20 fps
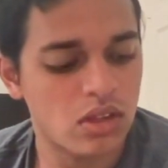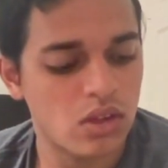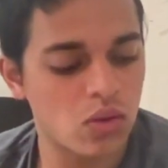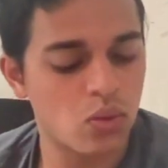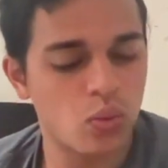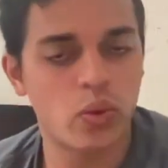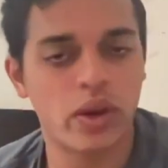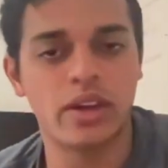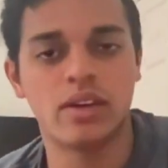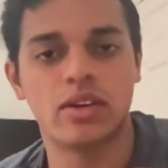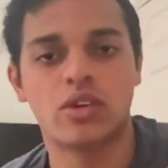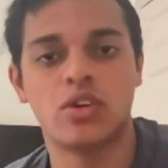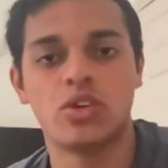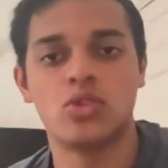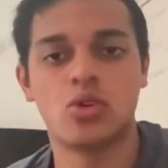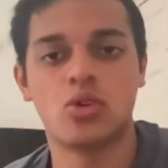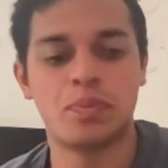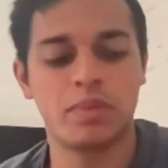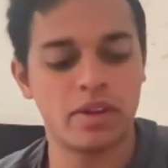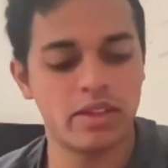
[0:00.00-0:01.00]
Wait, could you
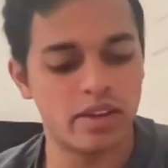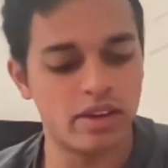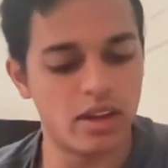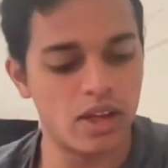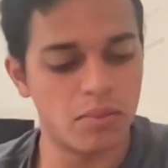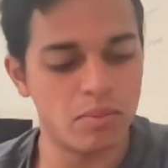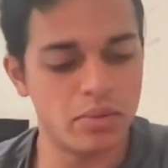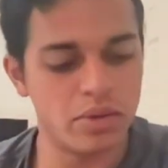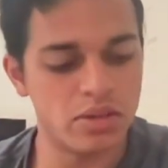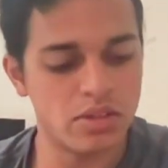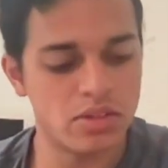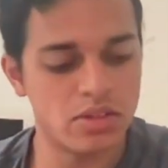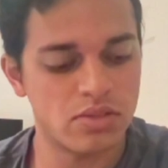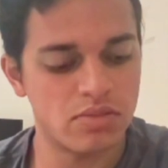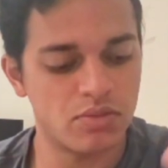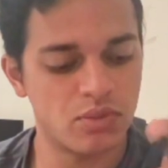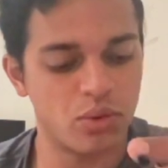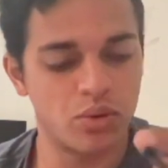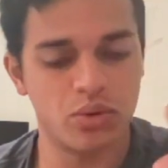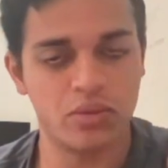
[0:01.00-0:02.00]
repeat the numbers
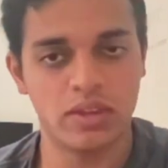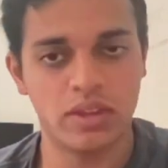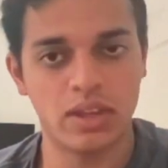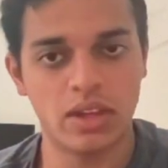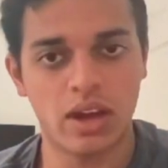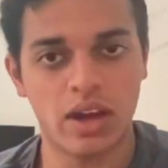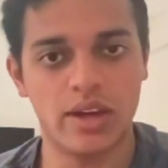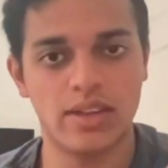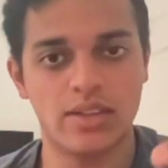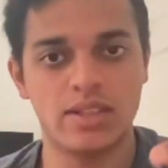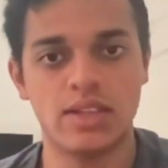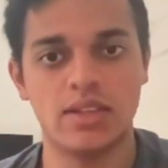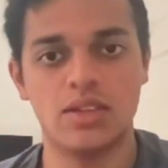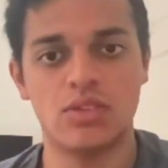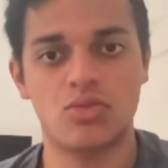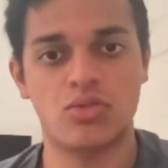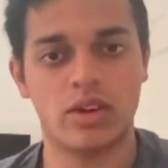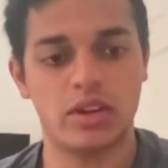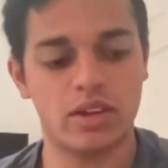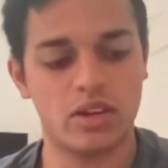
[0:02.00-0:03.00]
for the IT
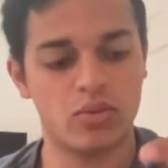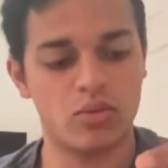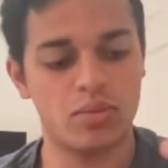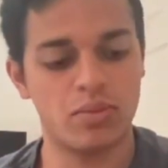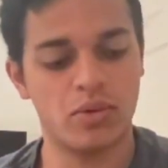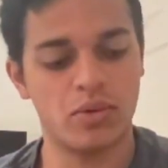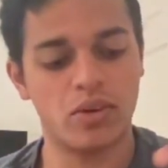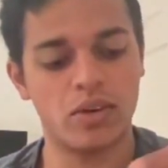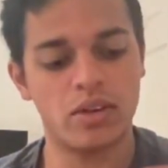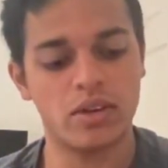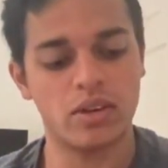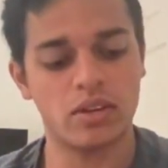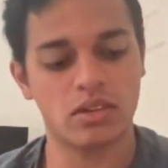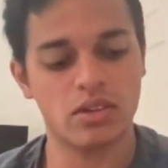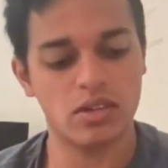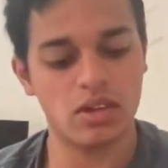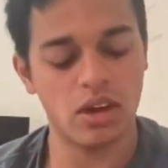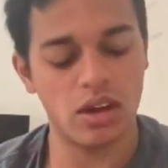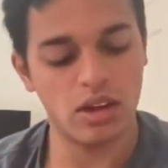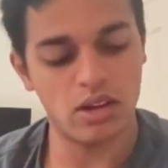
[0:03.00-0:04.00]
training remodeling?
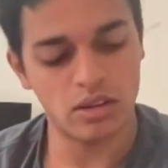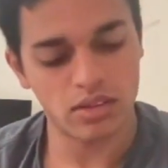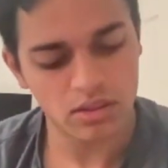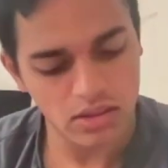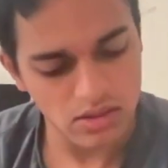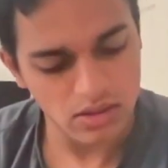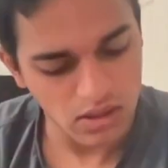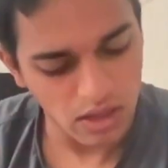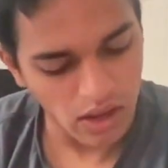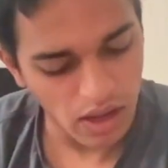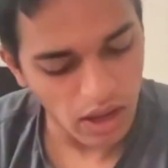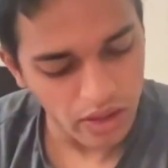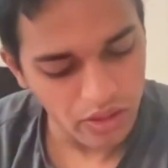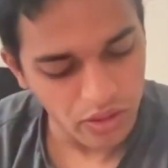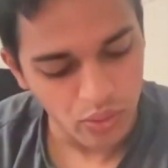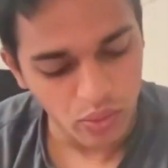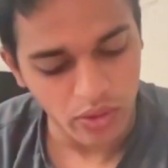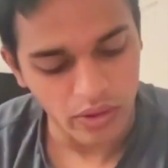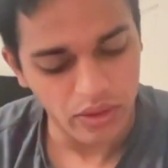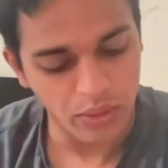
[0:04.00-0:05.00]
Because I
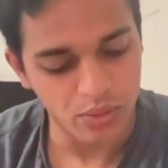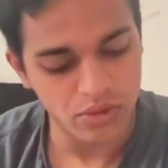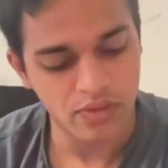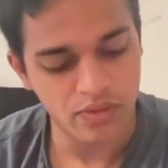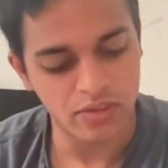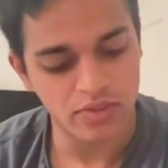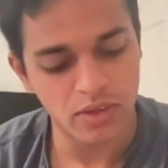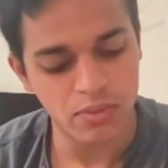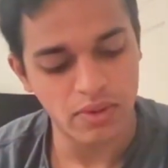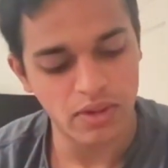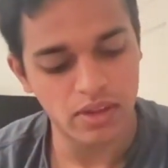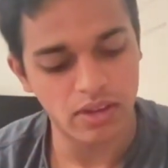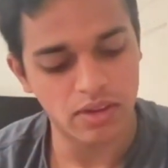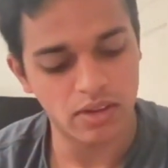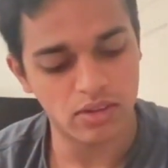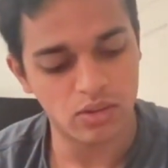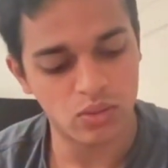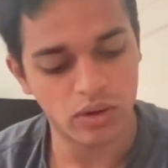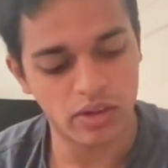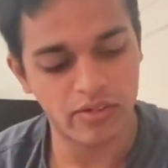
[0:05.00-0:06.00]
thought there was 50 million,
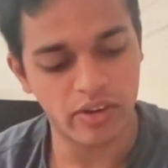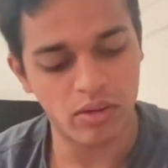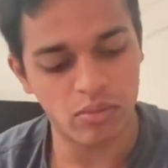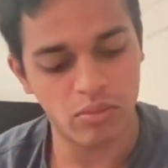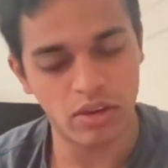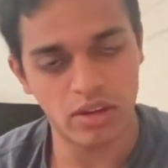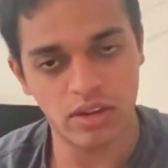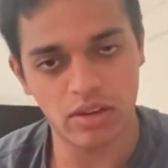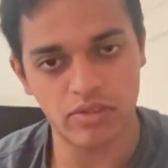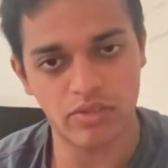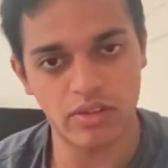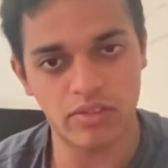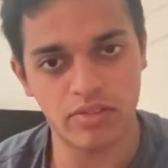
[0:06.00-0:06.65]
25 million, and 50